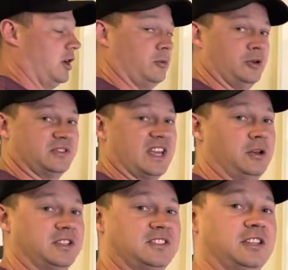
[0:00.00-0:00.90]
elbows out
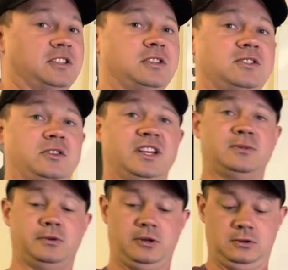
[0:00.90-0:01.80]
extension, so that's
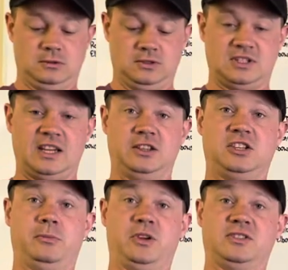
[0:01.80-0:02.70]
where you take the
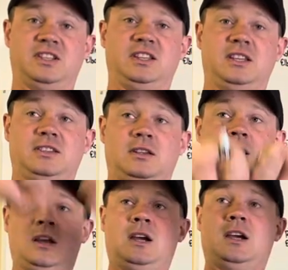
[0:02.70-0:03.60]
dumbbells like this
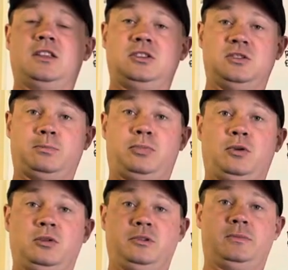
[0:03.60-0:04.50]
and then just
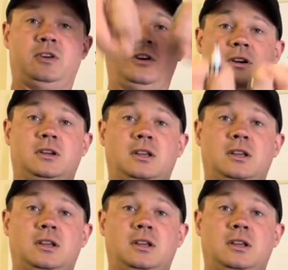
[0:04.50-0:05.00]
pull them apart.